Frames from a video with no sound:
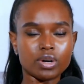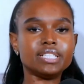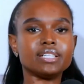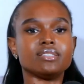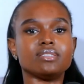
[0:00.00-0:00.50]

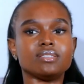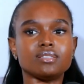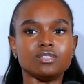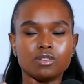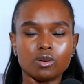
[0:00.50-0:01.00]
what
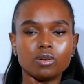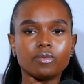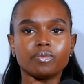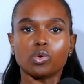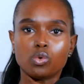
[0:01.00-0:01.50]
does, you
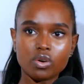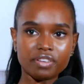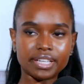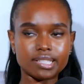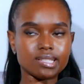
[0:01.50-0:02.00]
know, whoever